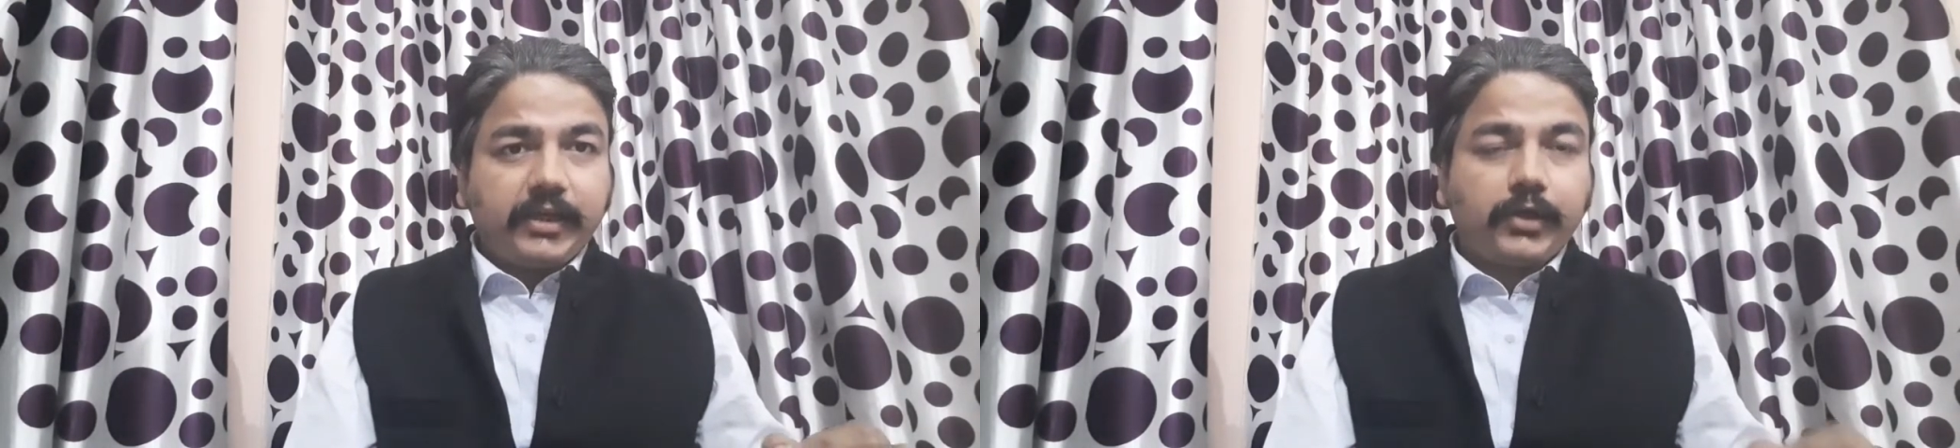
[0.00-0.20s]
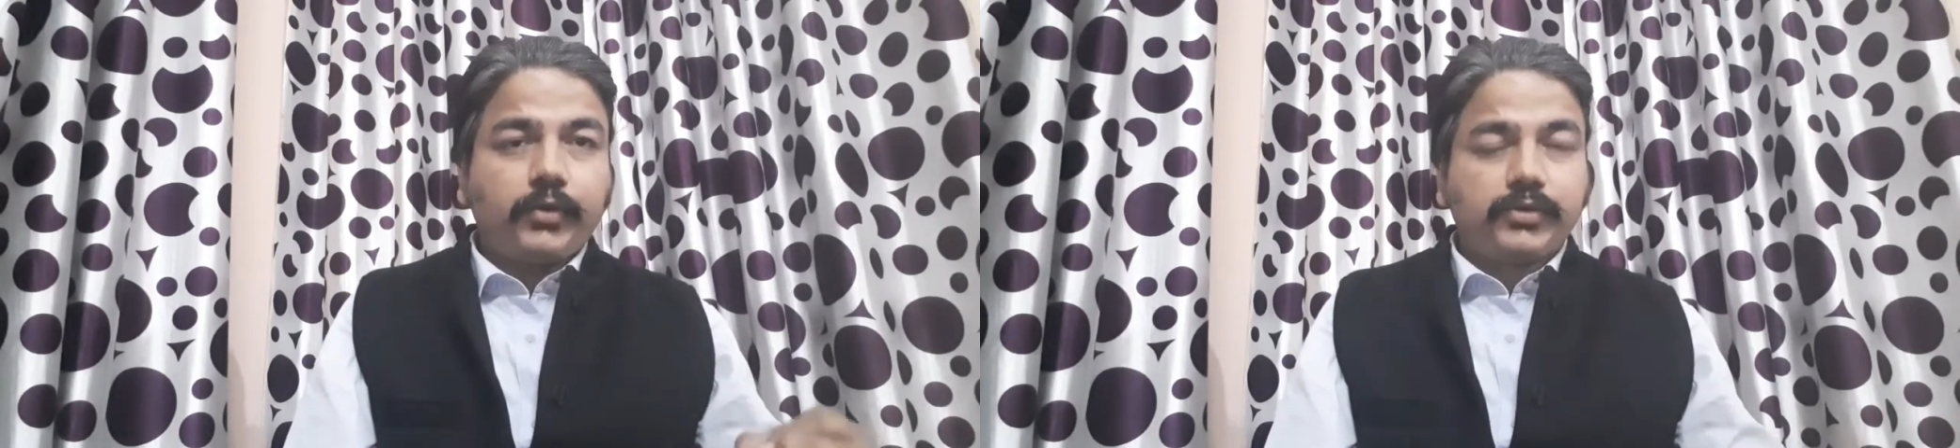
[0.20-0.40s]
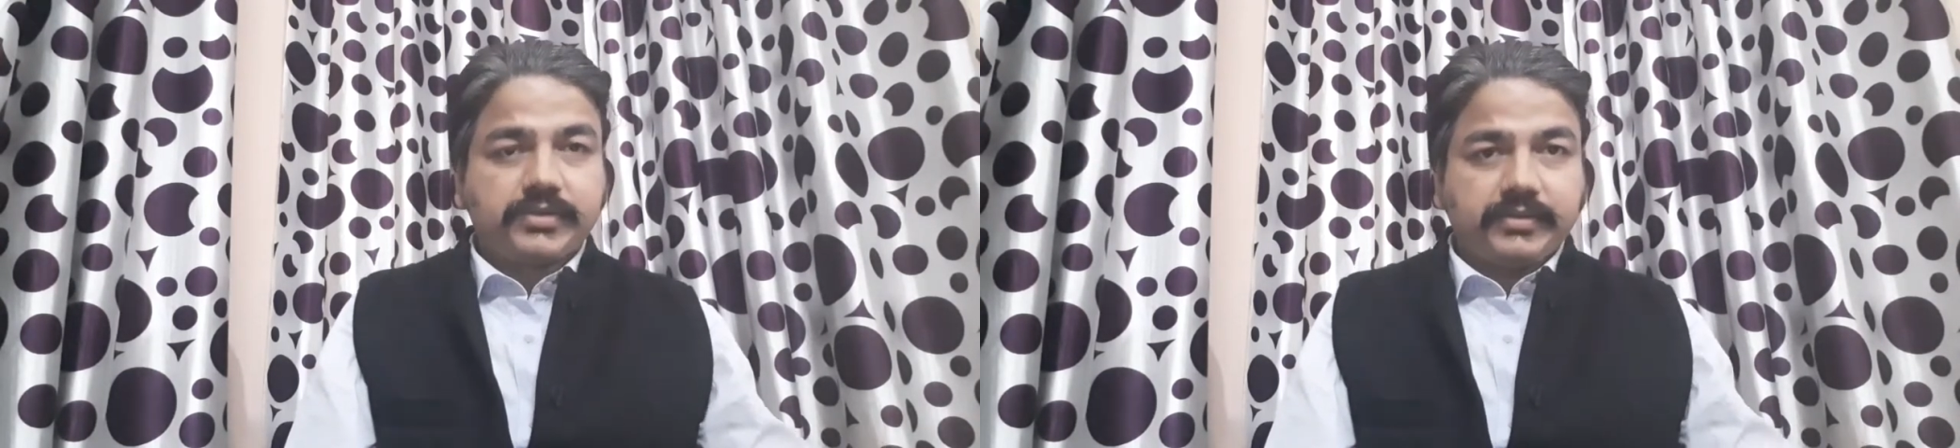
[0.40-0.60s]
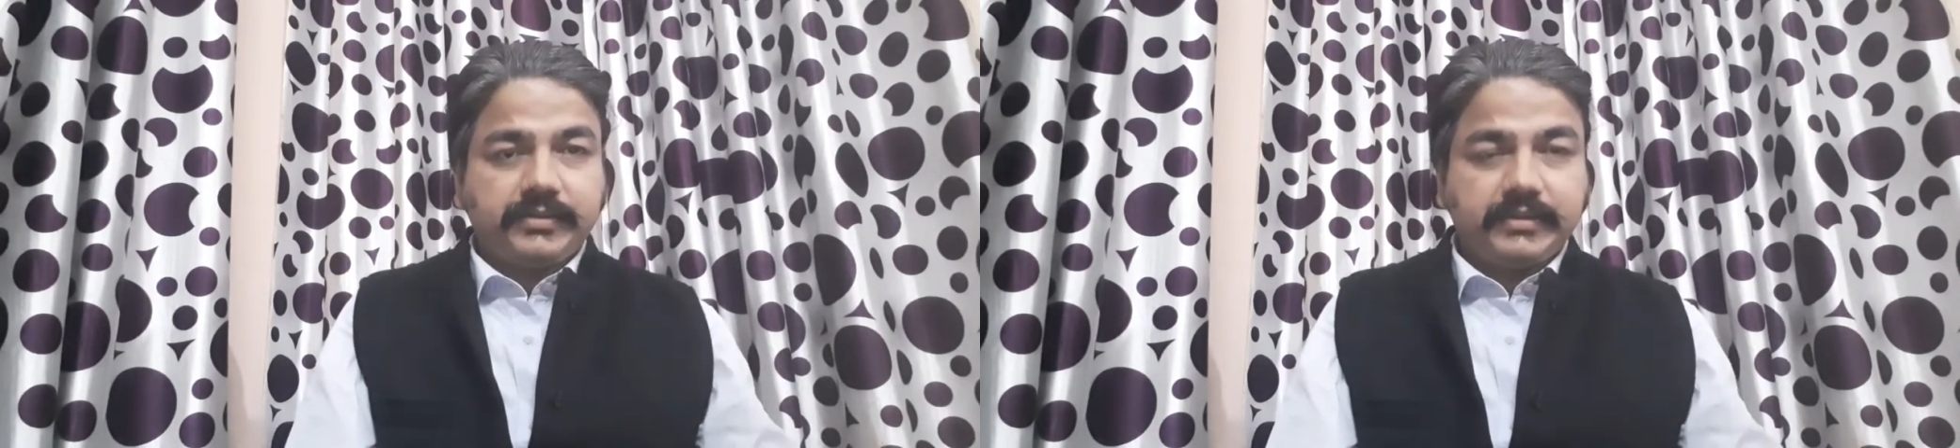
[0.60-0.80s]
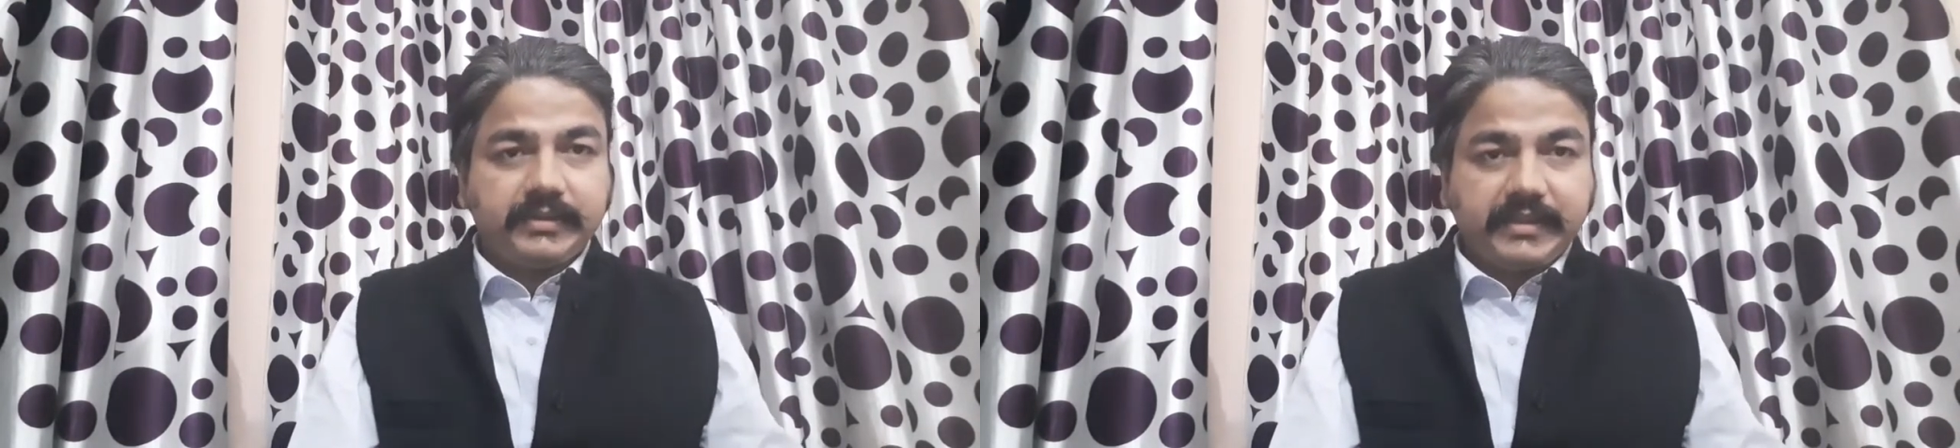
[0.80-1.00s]
crores
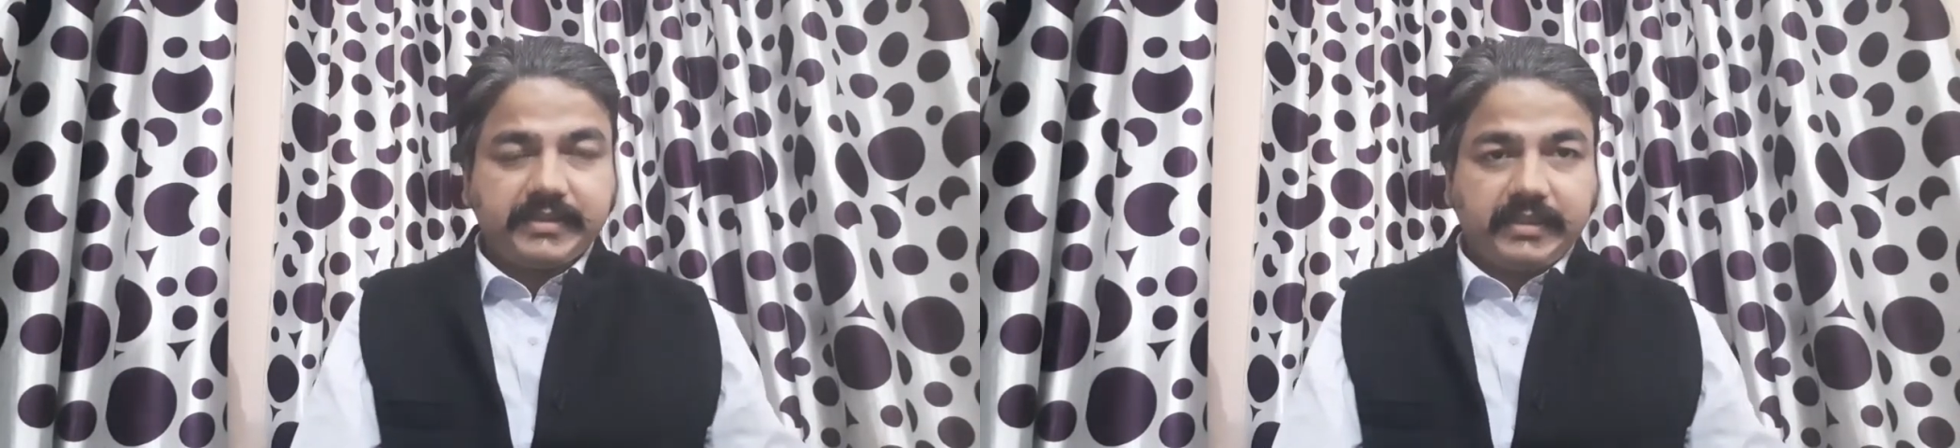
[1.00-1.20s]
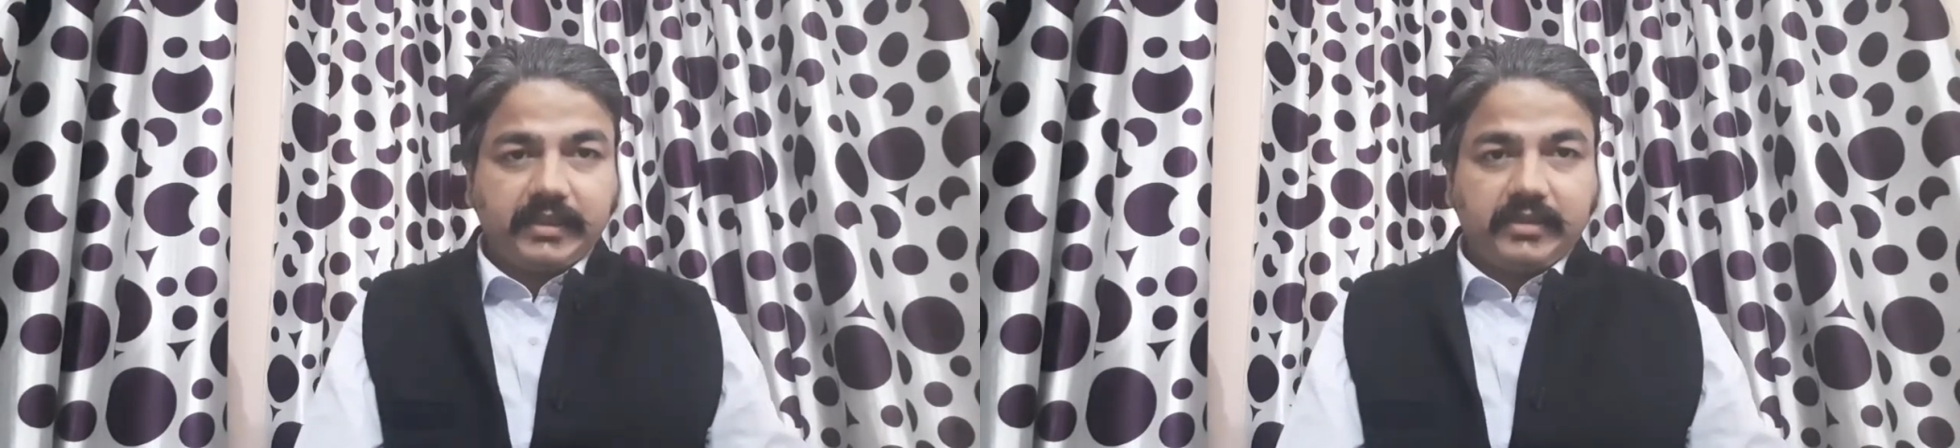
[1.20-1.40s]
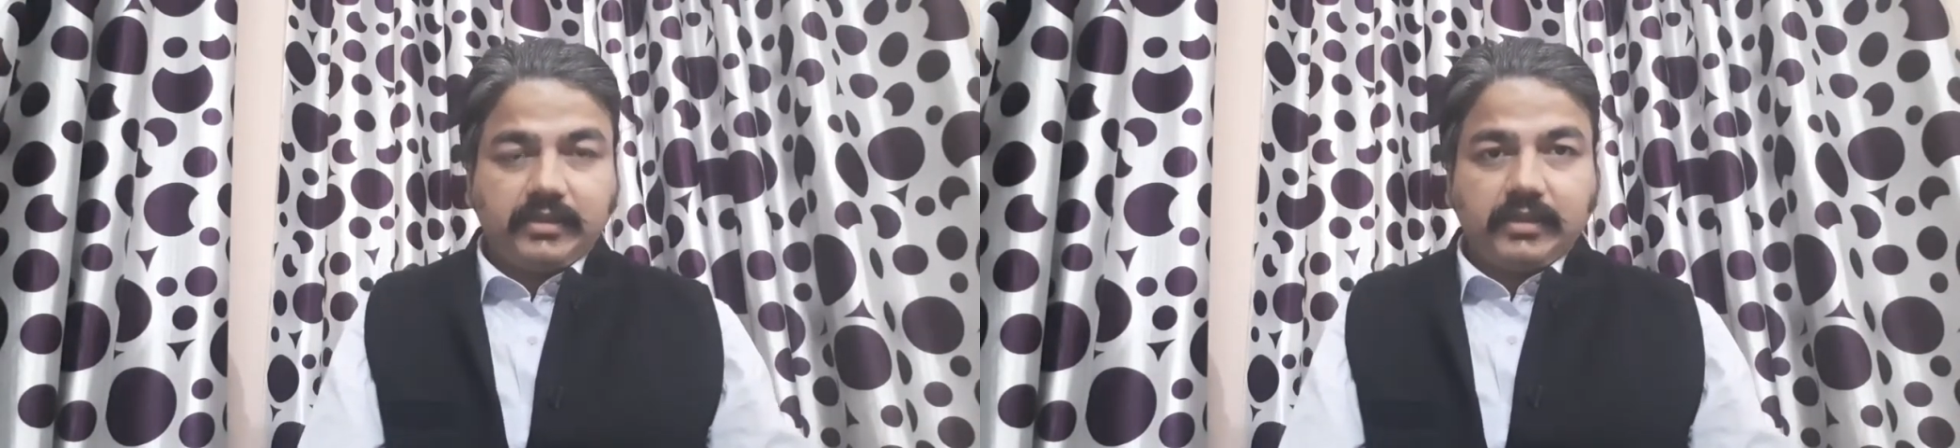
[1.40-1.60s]
this year.